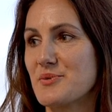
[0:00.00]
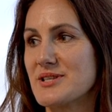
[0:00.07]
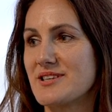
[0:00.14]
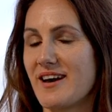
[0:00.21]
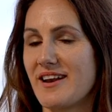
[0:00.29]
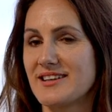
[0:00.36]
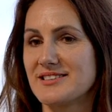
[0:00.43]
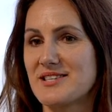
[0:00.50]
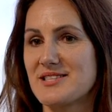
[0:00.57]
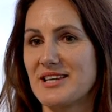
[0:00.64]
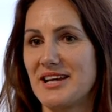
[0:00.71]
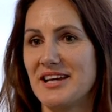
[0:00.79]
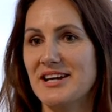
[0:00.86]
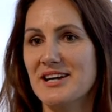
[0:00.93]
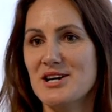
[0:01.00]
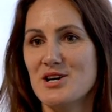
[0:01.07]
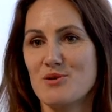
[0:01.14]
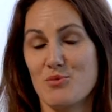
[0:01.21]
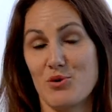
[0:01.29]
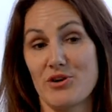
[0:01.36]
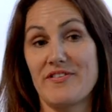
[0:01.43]
we're starting to see
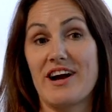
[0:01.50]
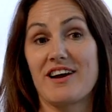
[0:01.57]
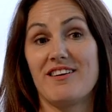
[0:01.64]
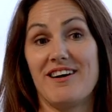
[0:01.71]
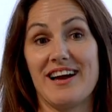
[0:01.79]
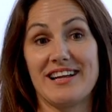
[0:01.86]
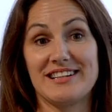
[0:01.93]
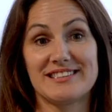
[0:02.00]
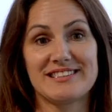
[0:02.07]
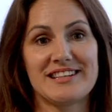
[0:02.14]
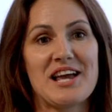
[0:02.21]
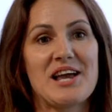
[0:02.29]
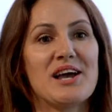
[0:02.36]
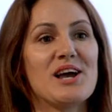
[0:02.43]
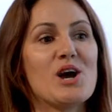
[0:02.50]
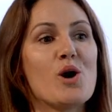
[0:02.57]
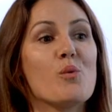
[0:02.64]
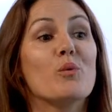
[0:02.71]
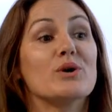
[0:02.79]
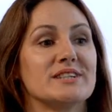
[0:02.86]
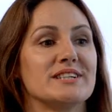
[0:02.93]
more of our clients
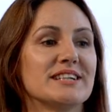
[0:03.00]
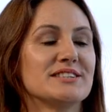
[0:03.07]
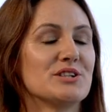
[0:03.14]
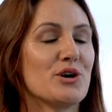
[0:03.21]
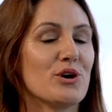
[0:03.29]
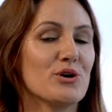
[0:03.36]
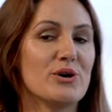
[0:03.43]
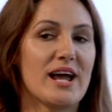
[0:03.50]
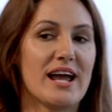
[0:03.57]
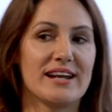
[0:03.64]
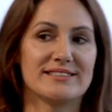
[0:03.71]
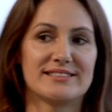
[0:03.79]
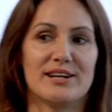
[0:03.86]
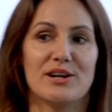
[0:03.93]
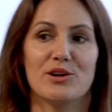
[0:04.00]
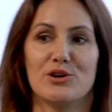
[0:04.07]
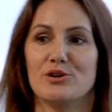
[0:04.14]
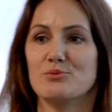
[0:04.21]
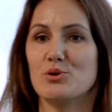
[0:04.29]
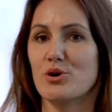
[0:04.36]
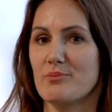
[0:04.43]
wanting to know and
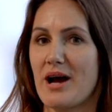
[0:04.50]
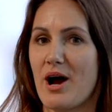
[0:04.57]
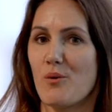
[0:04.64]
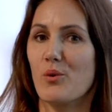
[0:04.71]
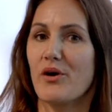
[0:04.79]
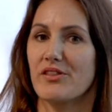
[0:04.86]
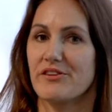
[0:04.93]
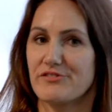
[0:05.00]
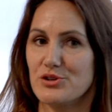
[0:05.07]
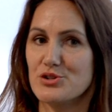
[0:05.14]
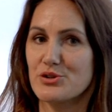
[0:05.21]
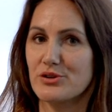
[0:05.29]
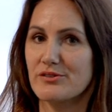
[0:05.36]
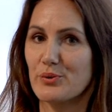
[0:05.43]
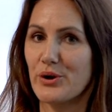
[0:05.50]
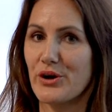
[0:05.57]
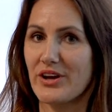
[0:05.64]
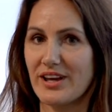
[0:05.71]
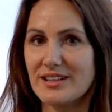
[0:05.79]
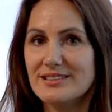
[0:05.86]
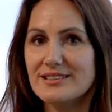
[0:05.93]
learn more about what the future of
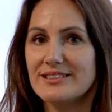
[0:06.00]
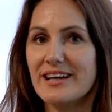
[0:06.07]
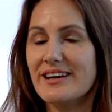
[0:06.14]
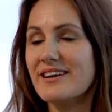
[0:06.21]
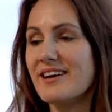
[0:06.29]
work is,